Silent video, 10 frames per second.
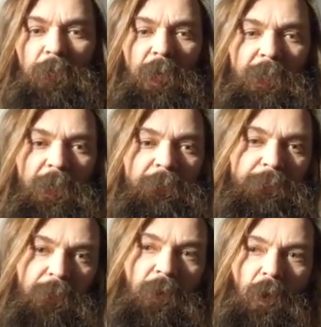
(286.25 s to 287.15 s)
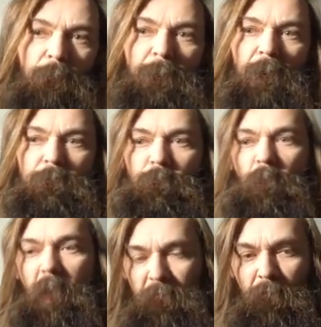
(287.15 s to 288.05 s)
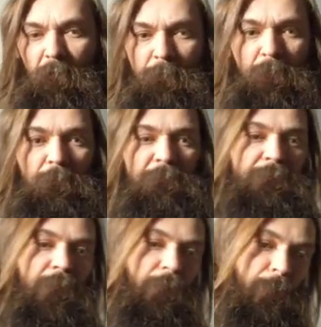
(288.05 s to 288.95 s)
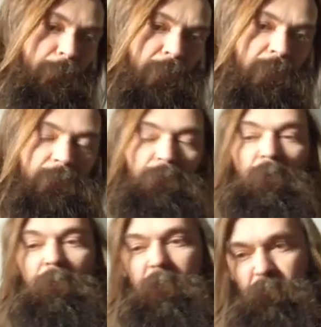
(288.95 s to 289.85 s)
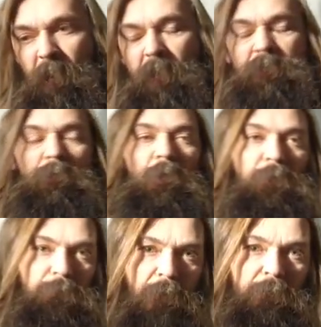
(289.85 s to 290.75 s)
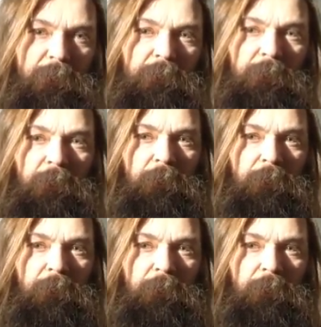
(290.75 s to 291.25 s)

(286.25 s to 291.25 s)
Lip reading: I kind of forgot about whether I'm going to put my feet on the mud or on the grass or on the rocks.